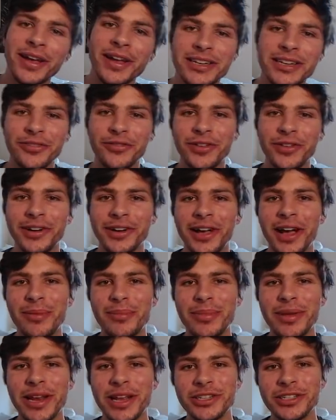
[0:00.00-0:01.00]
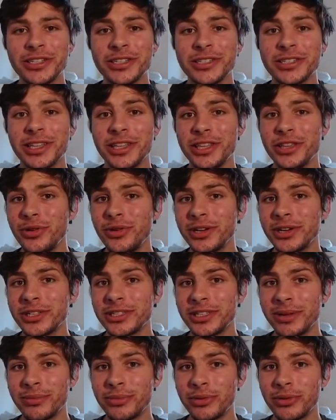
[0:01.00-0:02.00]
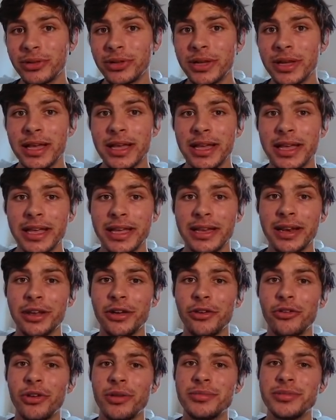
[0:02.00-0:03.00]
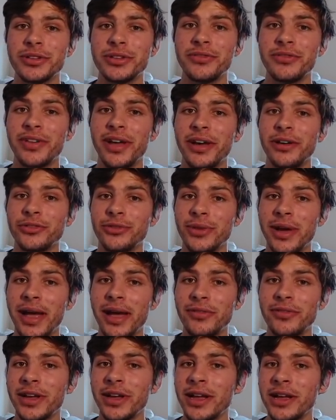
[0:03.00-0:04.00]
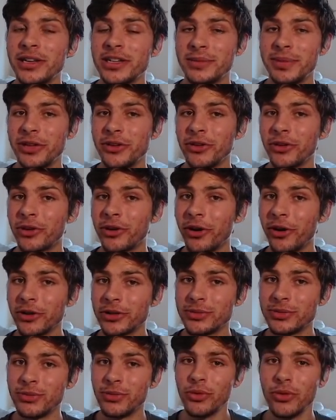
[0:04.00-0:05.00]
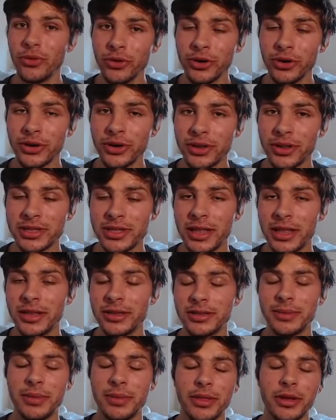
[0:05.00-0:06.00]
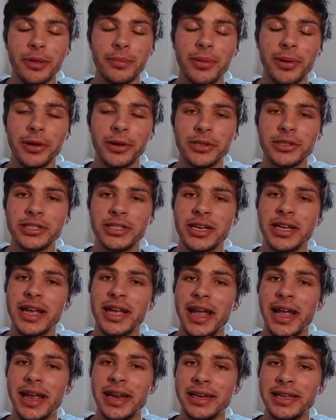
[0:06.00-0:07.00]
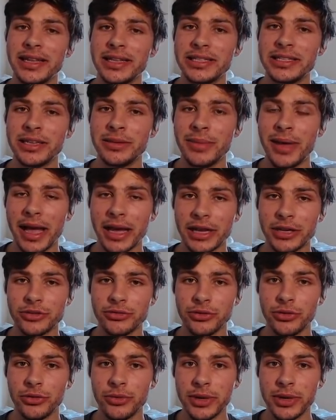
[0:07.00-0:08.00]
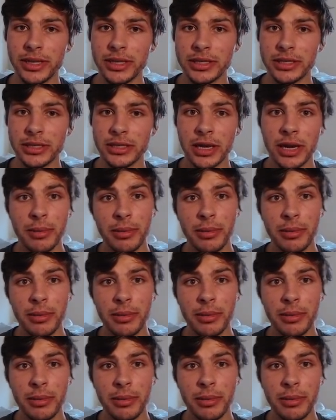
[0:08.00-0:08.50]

different combinations that you can assemble in Crimson Vow Draft to make your cards more than the sum of their parts and get some extra wins.